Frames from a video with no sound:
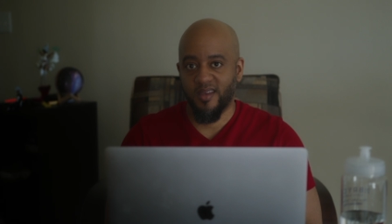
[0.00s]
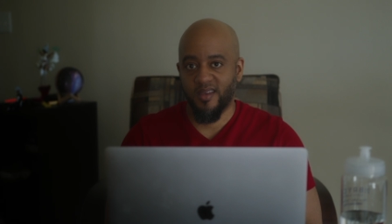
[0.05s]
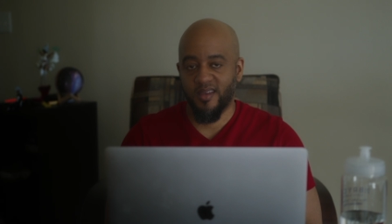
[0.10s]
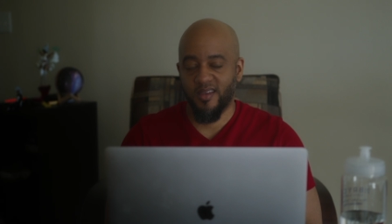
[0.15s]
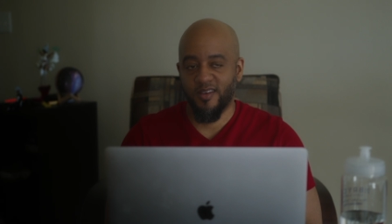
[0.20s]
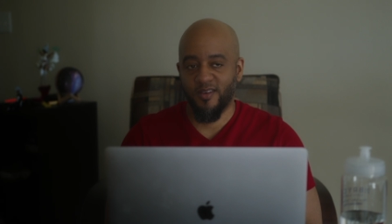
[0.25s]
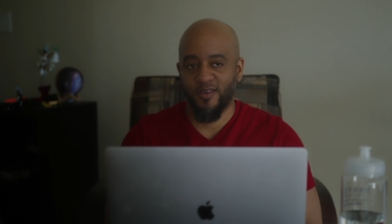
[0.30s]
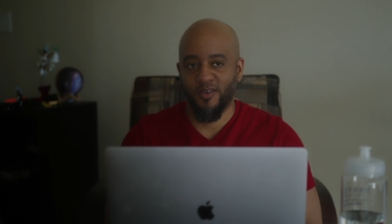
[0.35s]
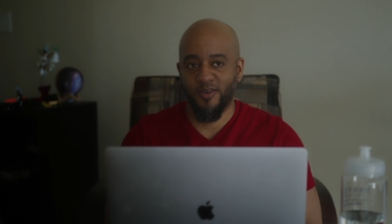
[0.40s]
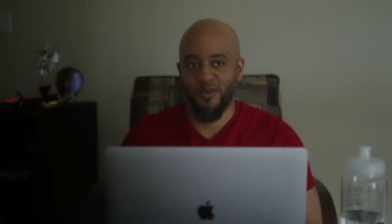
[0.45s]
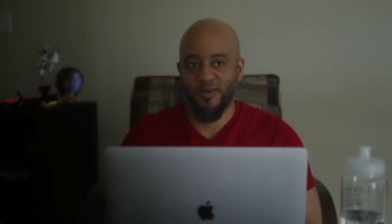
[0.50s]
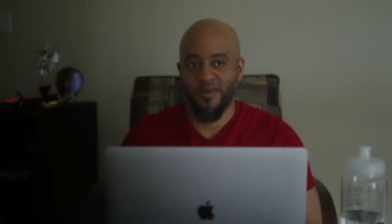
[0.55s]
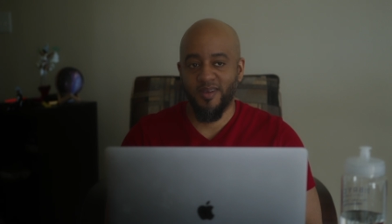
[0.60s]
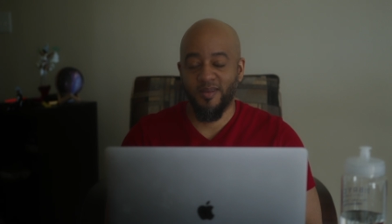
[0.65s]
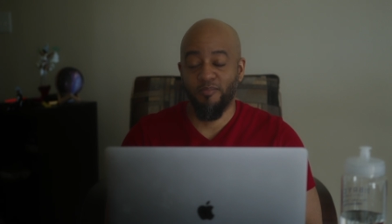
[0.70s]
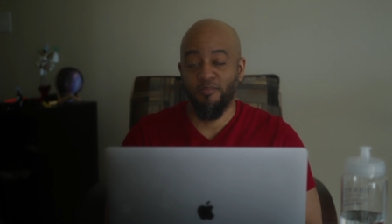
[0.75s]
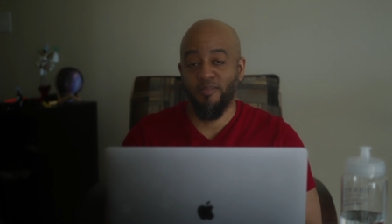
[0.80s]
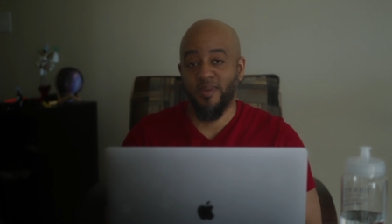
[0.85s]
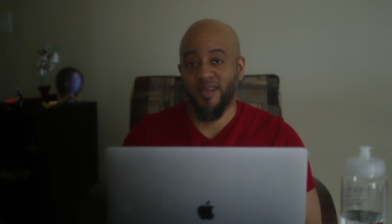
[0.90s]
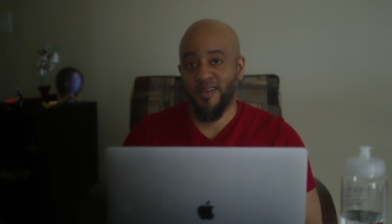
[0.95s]
and you know,
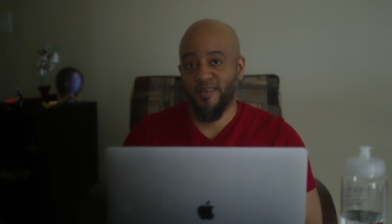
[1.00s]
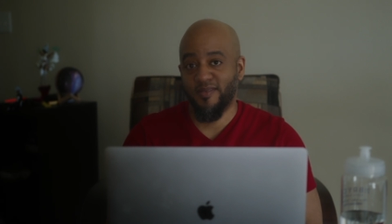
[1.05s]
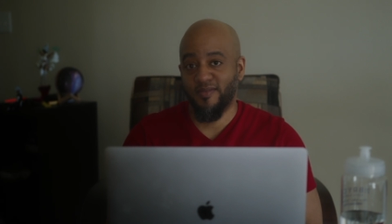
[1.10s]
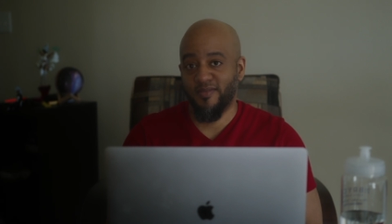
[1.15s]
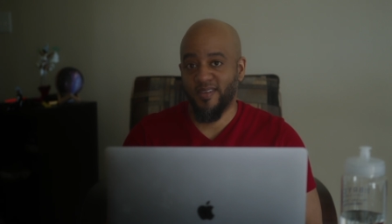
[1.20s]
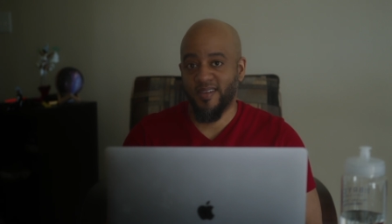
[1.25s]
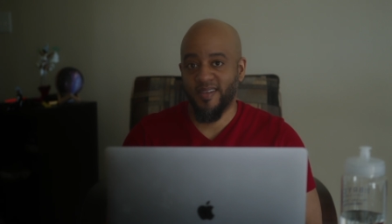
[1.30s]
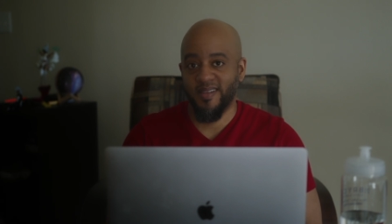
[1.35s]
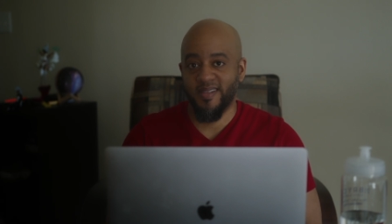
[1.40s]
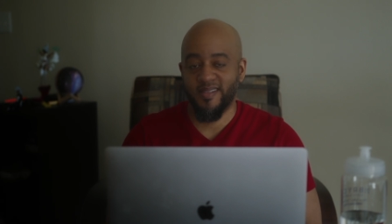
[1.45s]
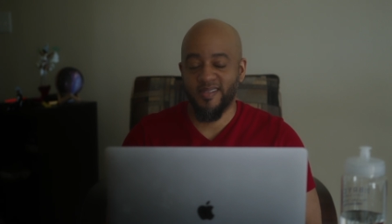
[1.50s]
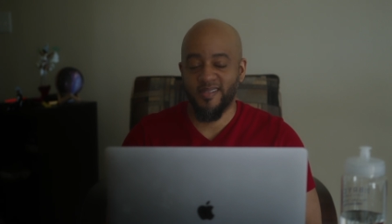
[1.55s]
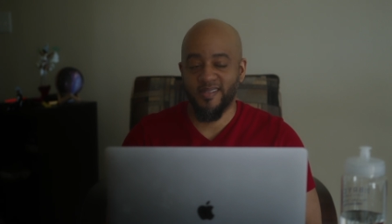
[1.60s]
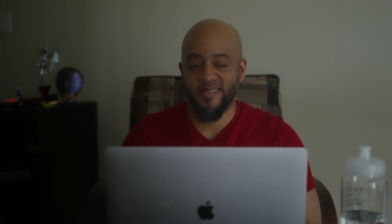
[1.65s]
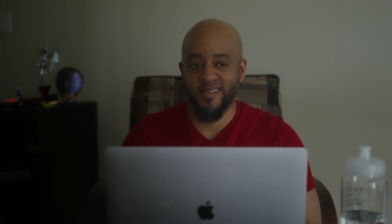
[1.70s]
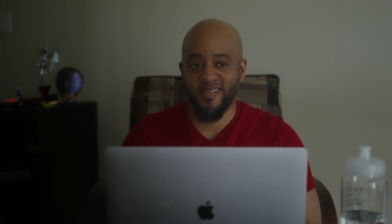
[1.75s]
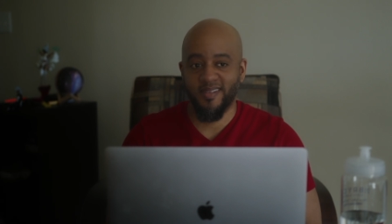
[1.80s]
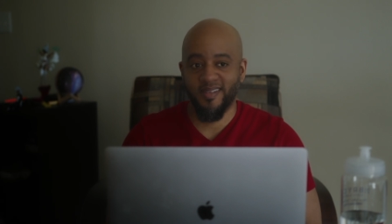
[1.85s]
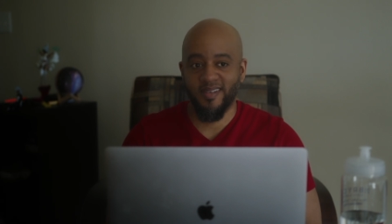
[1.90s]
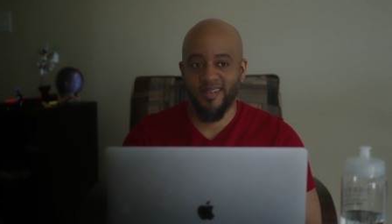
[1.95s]
and benefits
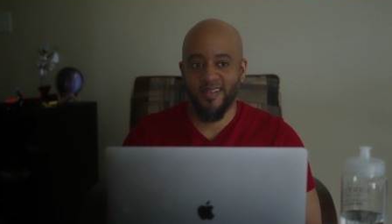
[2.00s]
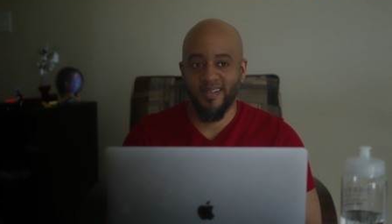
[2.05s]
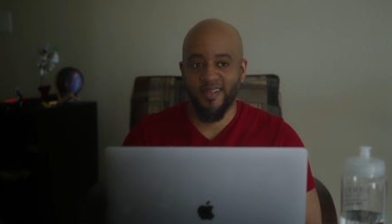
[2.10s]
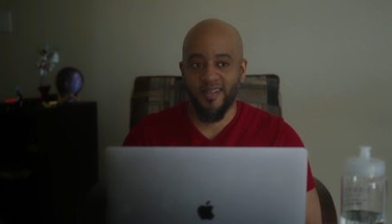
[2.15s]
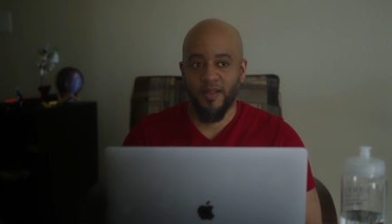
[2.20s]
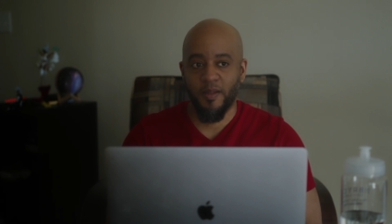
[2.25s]
and